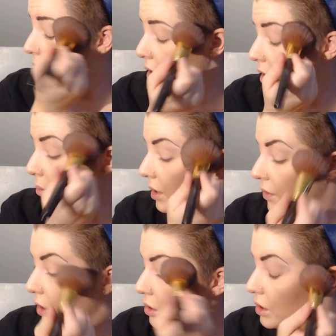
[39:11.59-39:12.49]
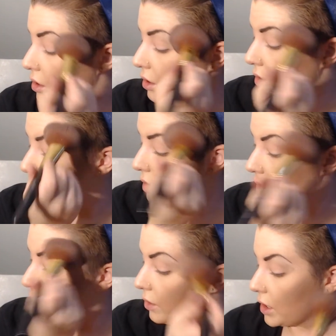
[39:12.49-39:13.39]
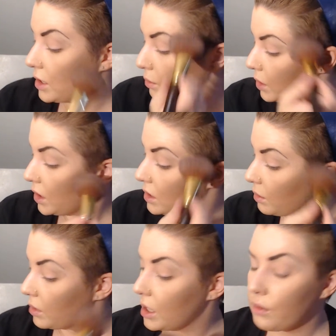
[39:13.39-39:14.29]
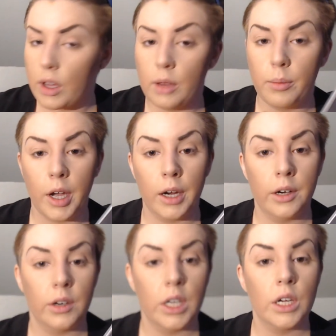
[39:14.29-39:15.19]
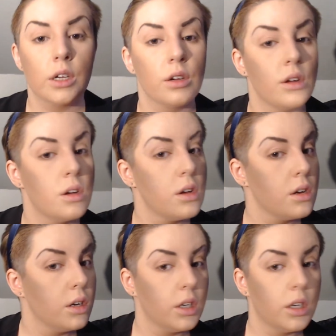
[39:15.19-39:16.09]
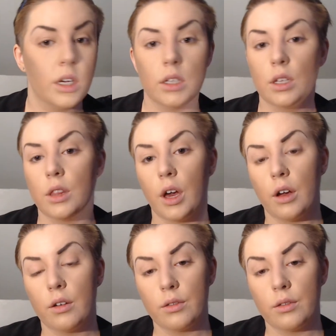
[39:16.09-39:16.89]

think my first look is going to be something vampire-y. I did that